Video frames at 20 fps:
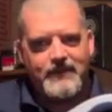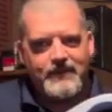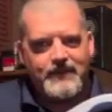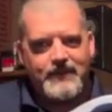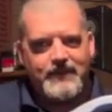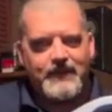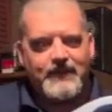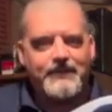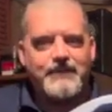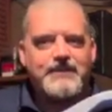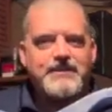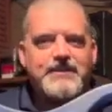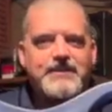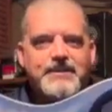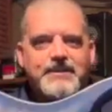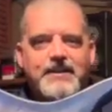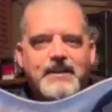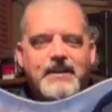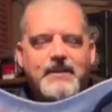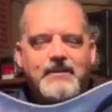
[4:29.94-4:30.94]

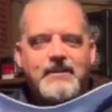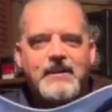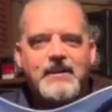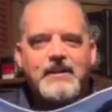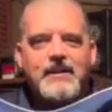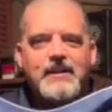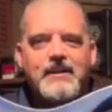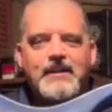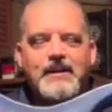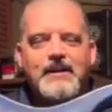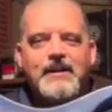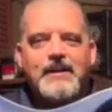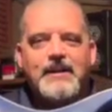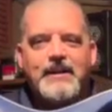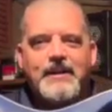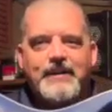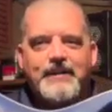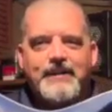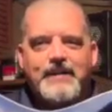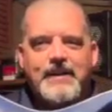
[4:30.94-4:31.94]
differences there
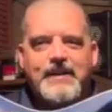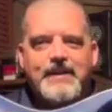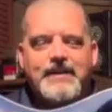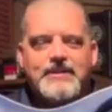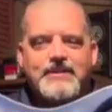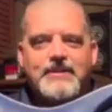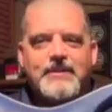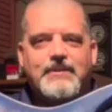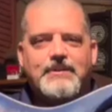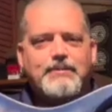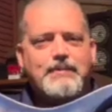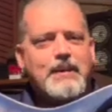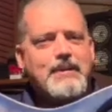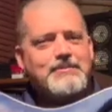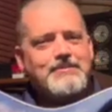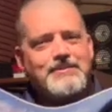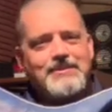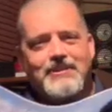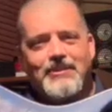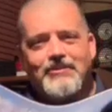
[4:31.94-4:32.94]
in it. So it's
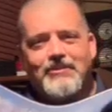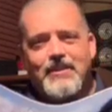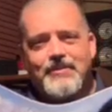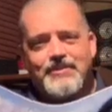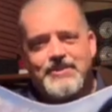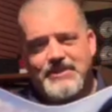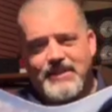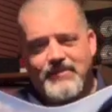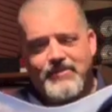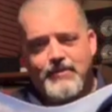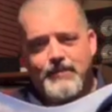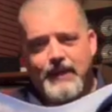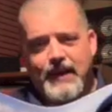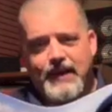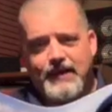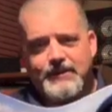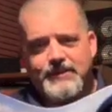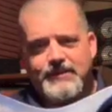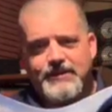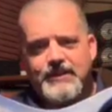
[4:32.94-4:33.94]
about a little over 7
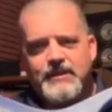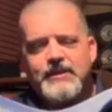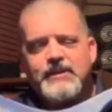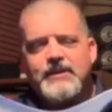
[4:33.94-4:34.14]
pounds.